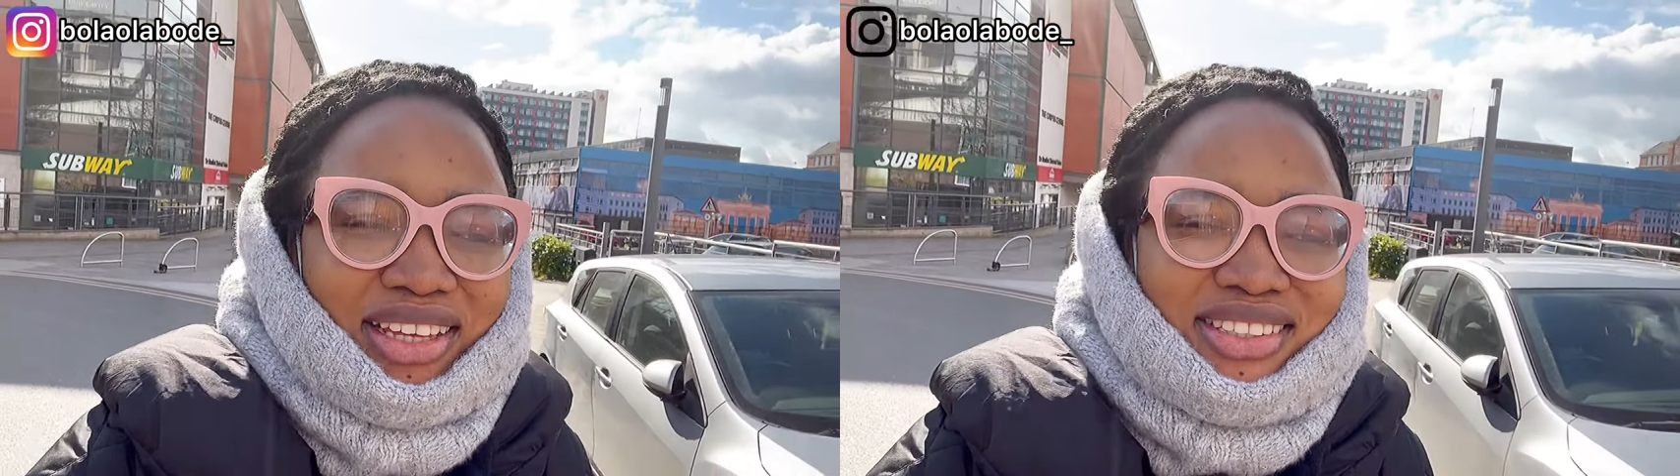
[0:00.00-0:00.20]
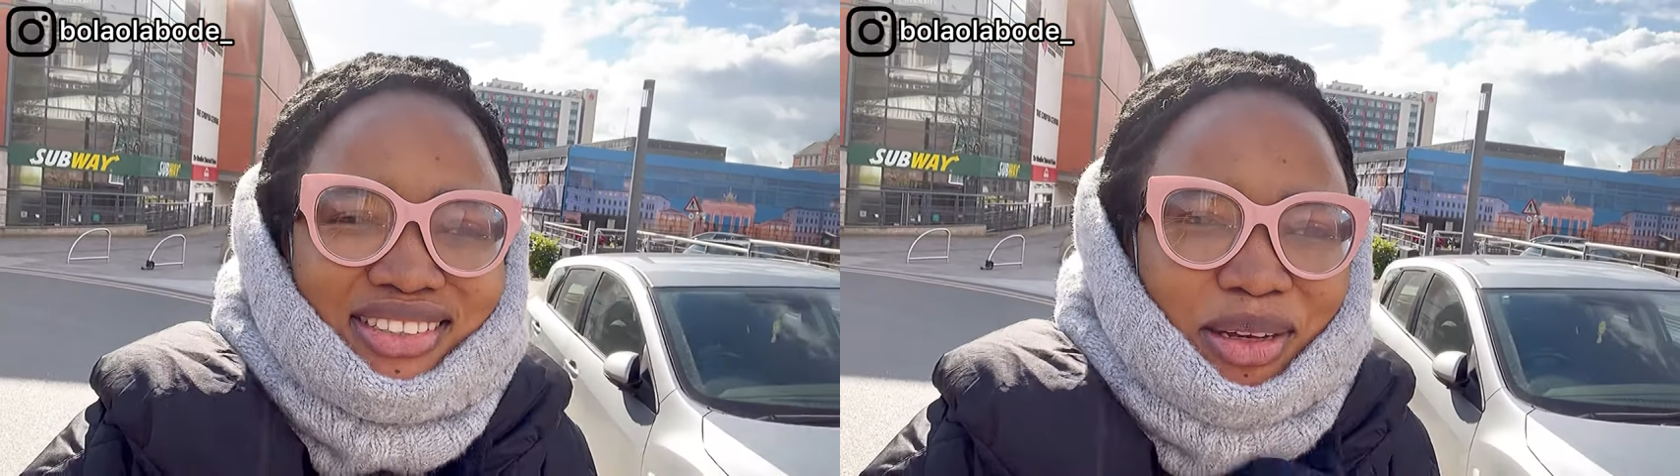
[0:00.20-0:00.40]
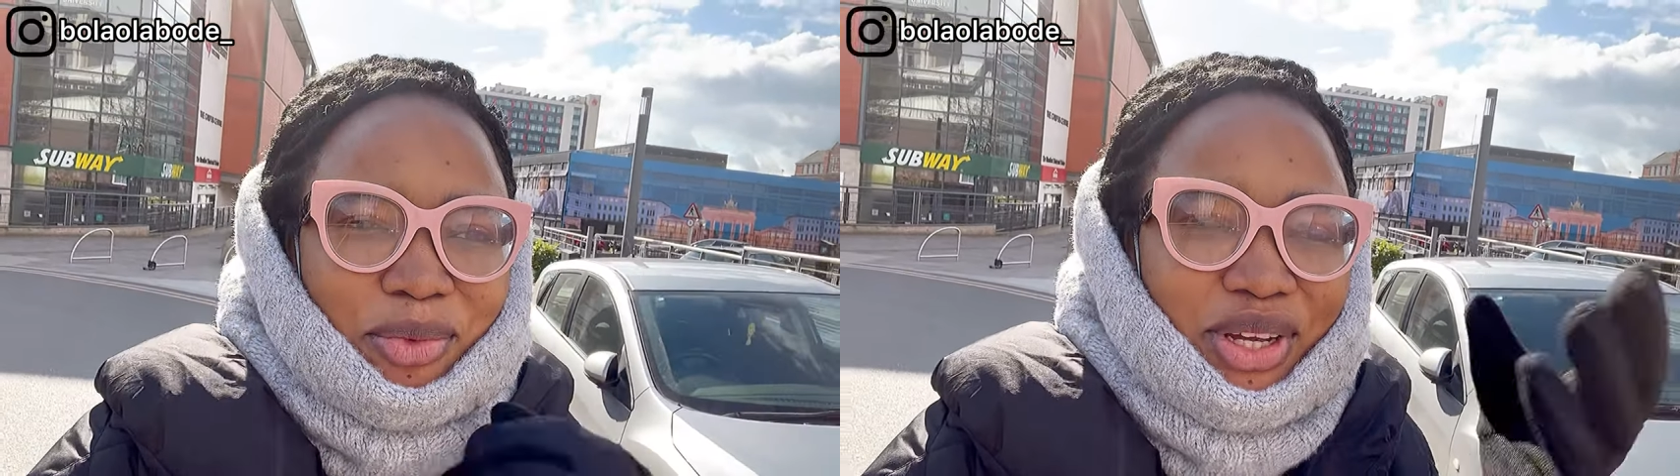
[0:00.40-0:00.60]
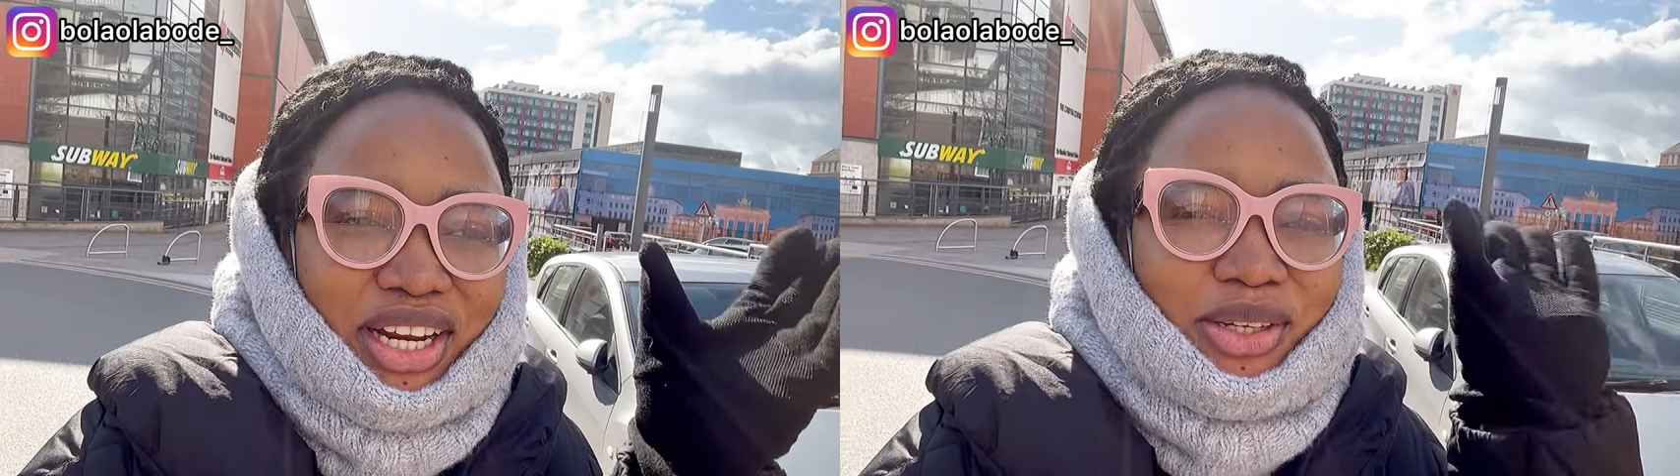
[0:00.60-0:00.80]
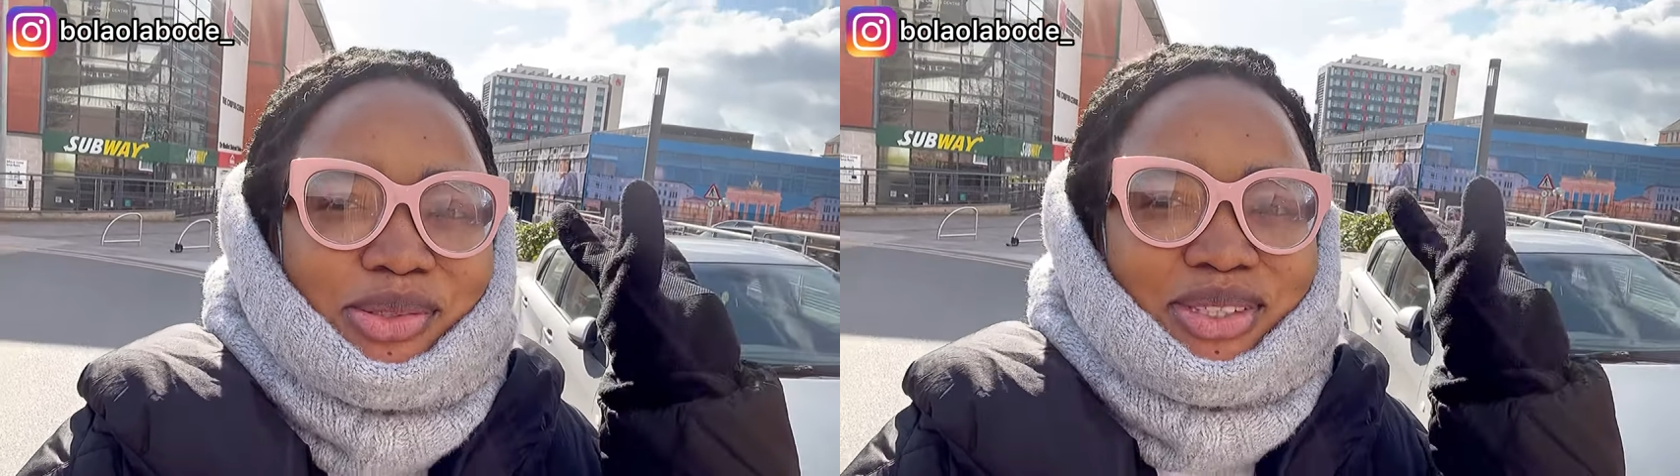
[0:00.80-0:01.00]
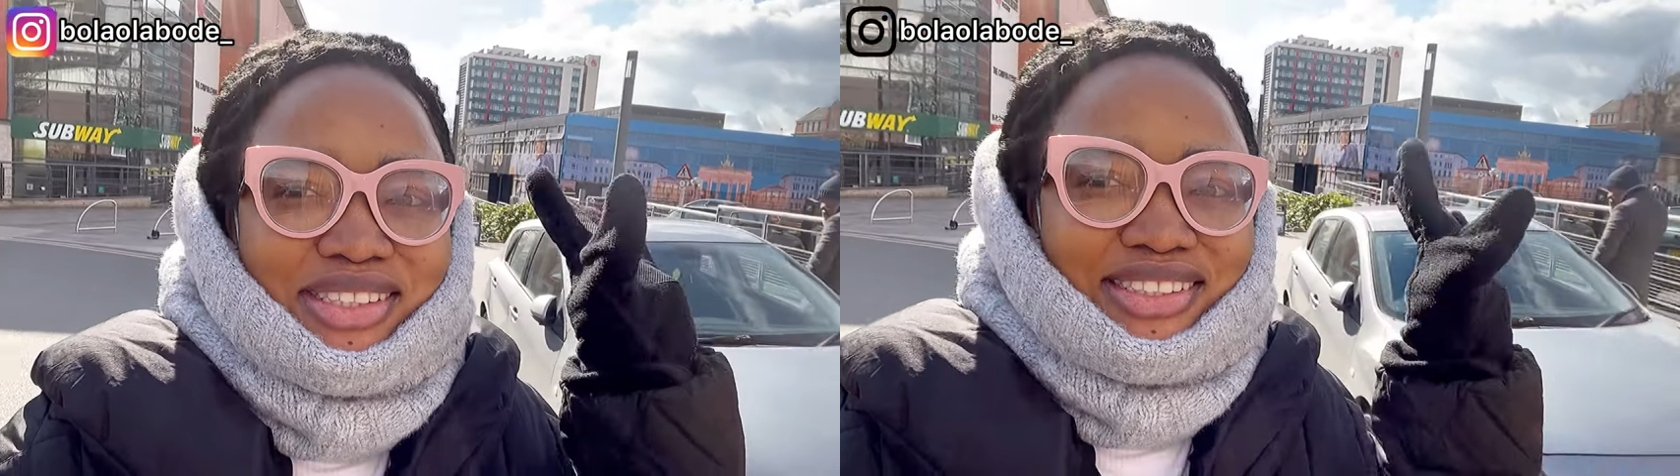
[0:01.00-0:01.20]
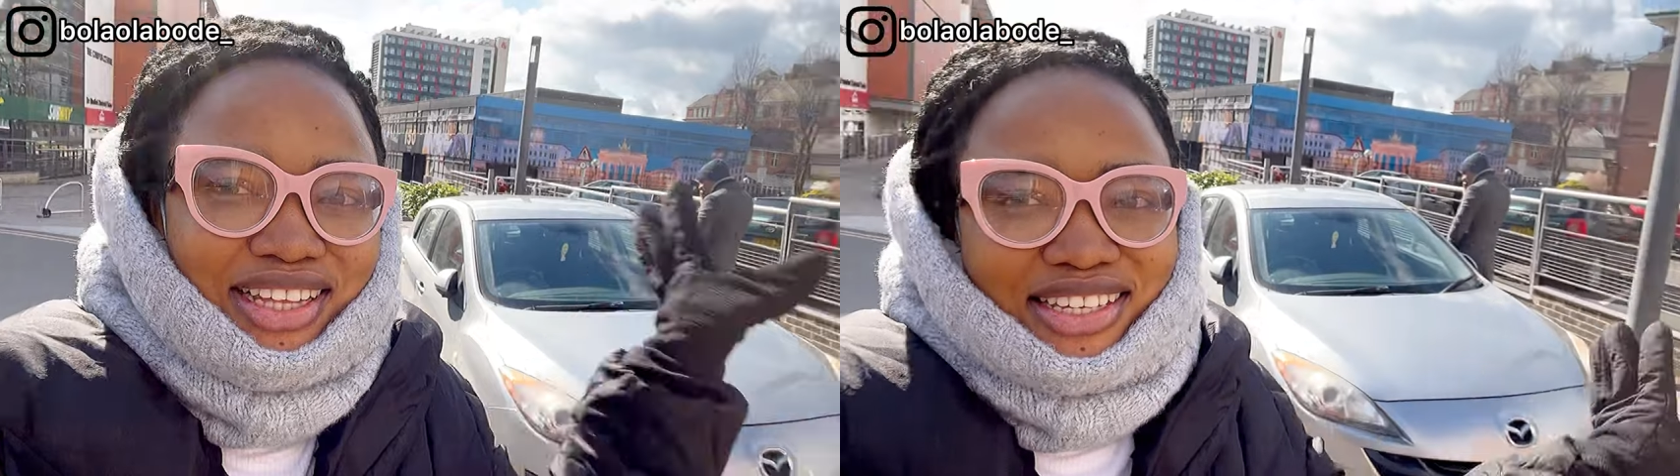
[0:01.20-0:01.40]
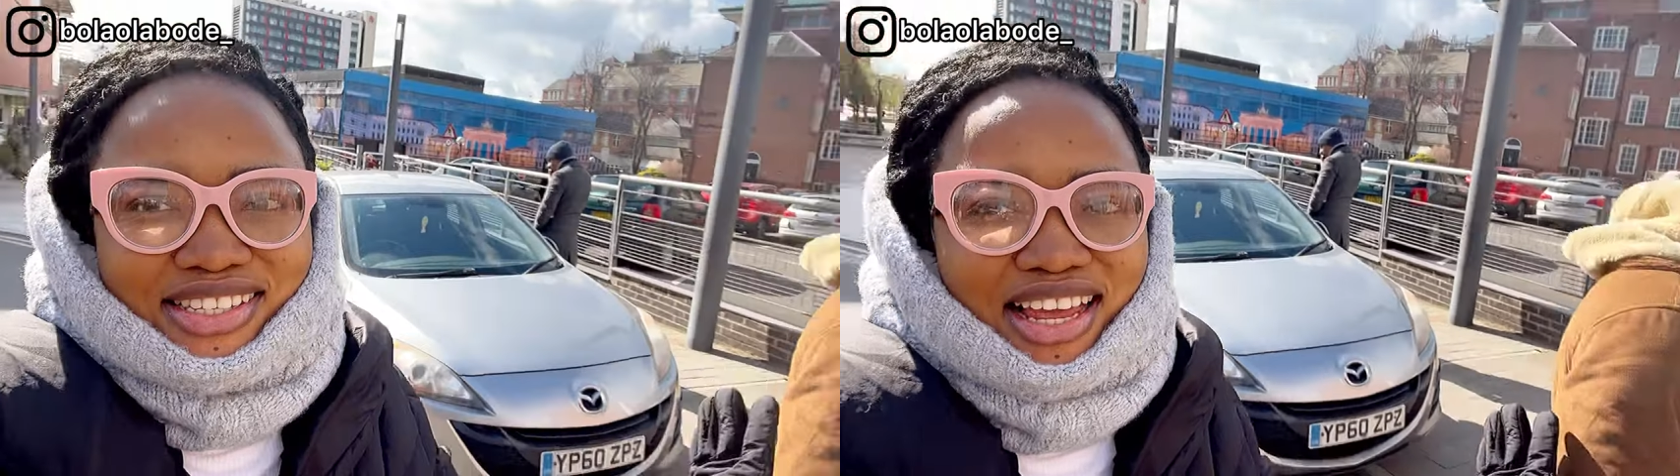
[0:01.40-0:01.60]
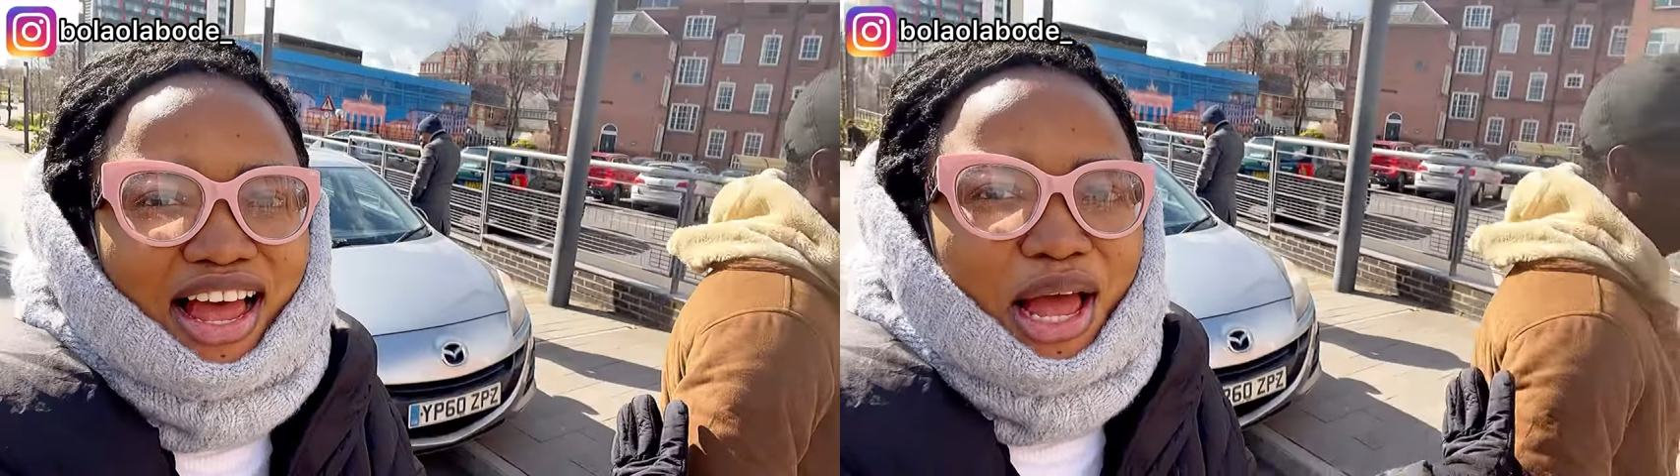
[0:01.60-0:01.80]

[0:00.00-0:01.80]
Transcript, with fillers: since I'm going out with this